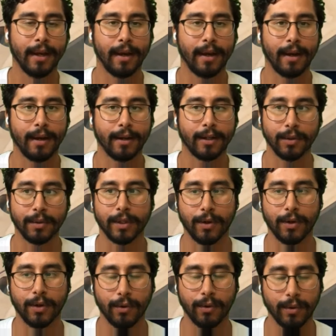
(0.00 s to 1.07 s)

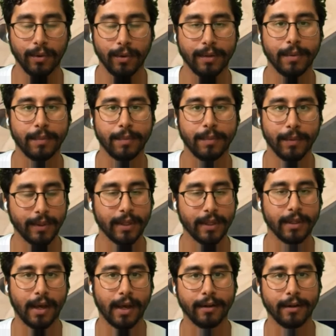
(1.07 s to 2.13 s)
Coca-Cola when we were
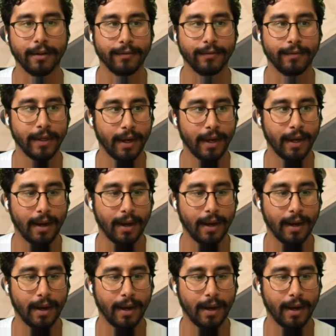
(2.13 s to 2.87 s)
doing a lot of